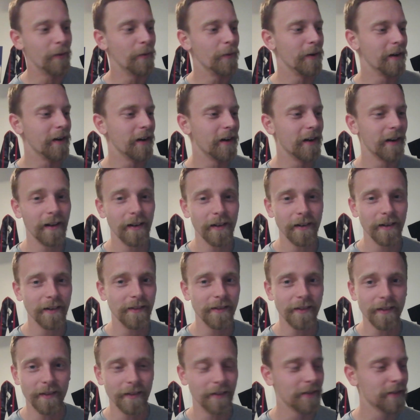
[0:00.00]
where
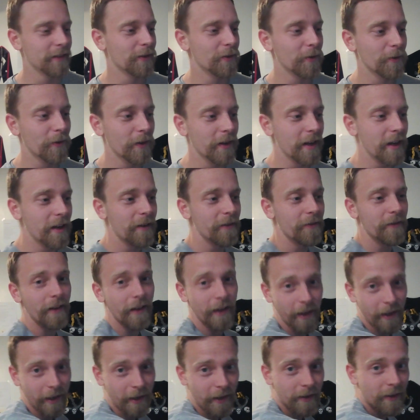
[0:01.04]
it's a story of
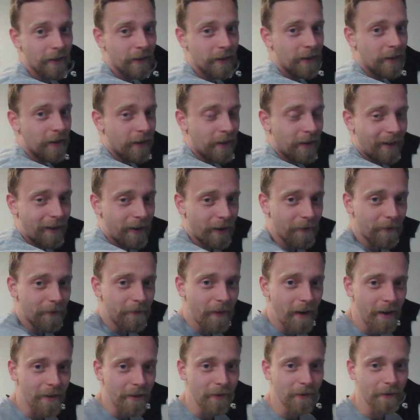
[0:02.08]
a
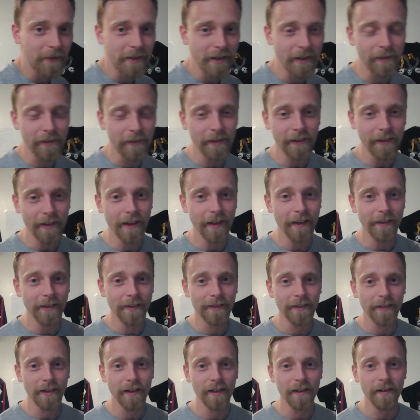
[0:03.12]
father telling his
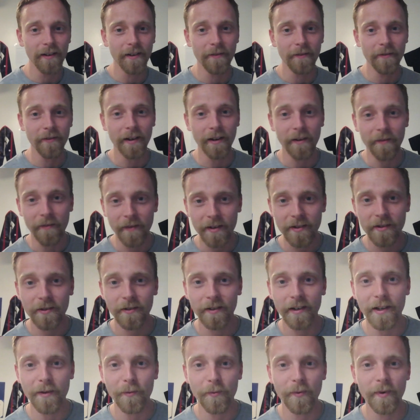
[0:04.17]
son of an
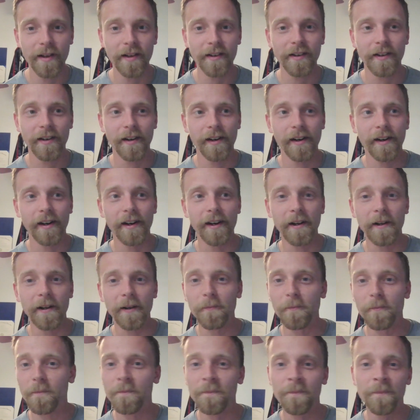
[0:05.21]
adventure he went
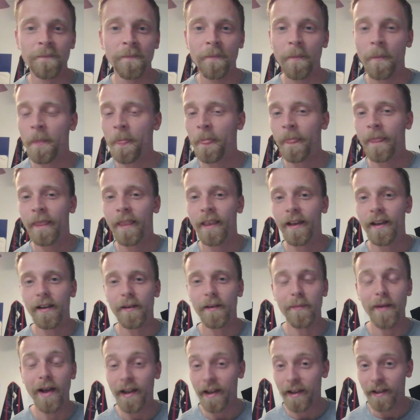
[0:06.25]
on
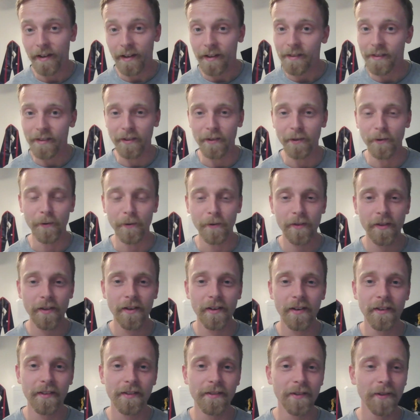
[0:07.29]
back in his youth.
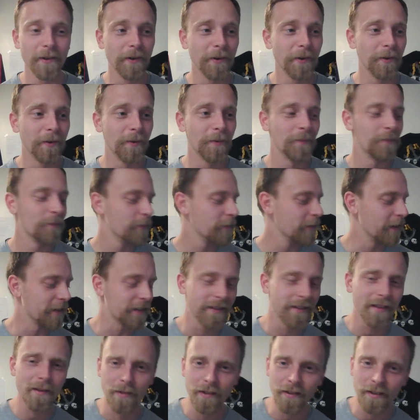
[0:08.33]
So the
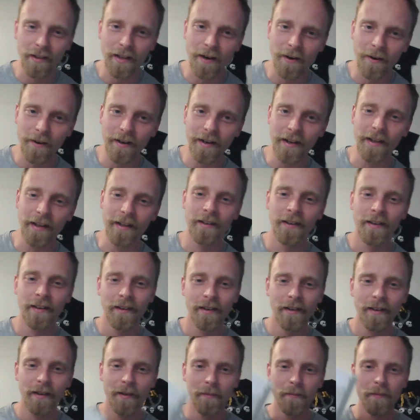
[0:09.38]
similarity
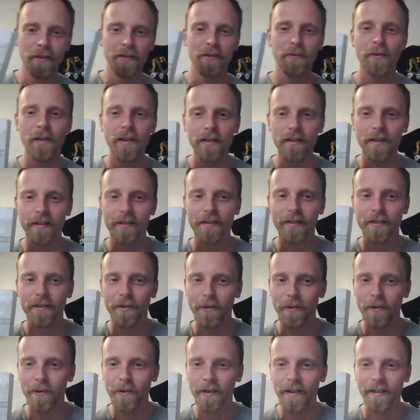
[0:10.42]
between the
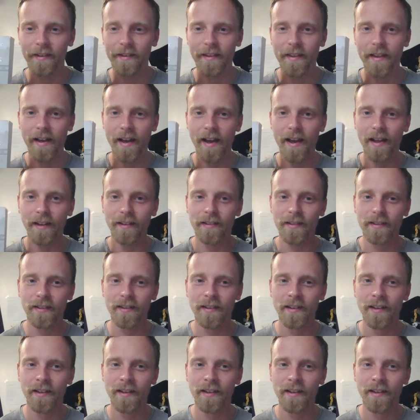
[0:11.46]
two is that